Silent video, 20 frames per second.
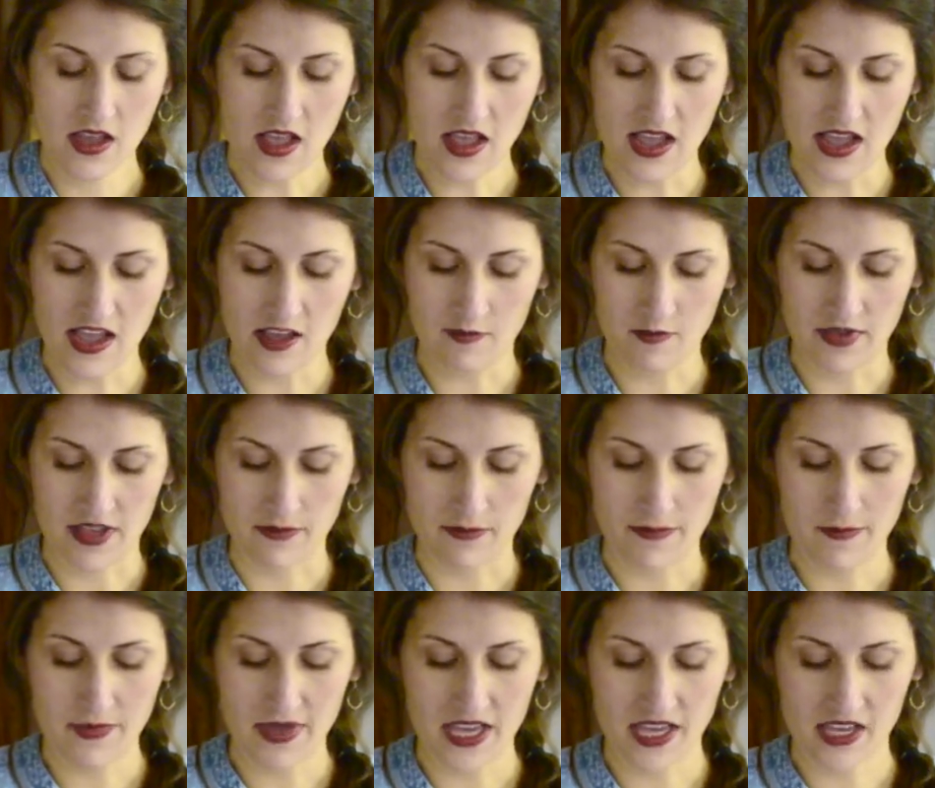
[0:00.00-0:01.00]
I have my
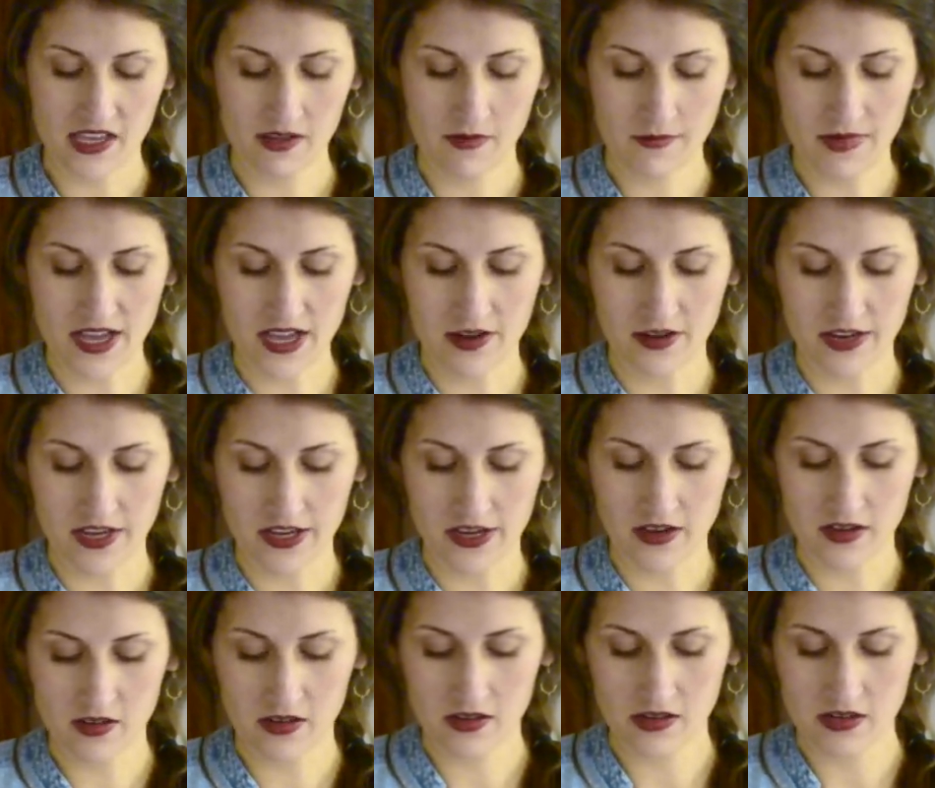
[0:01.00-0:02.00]
baking
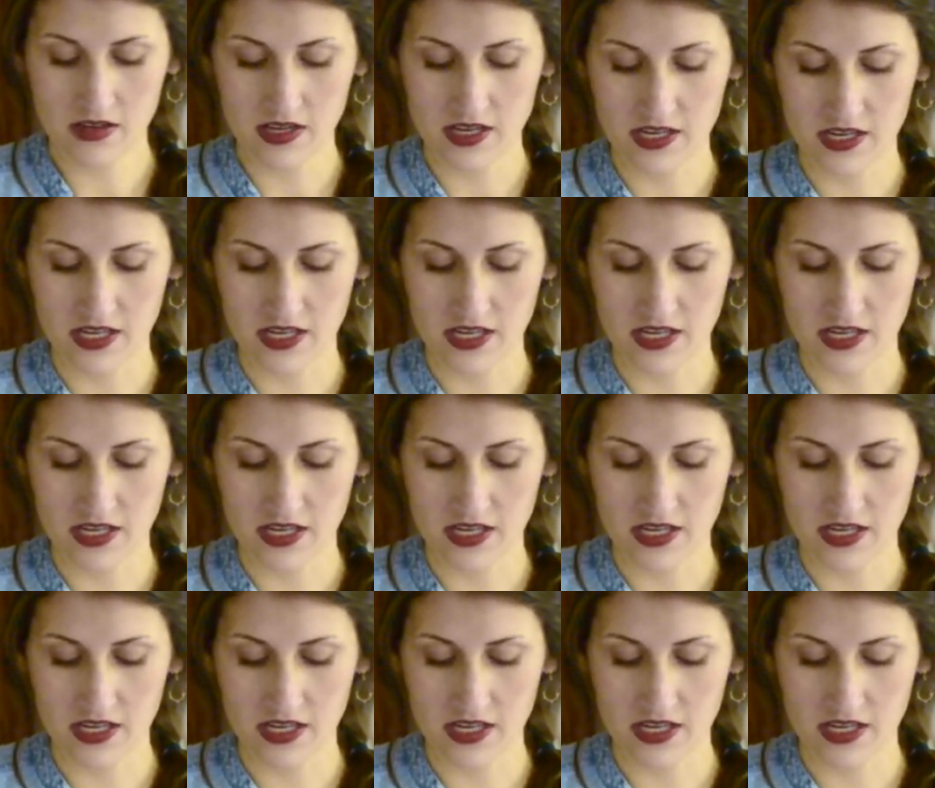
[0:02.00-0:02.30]
powder in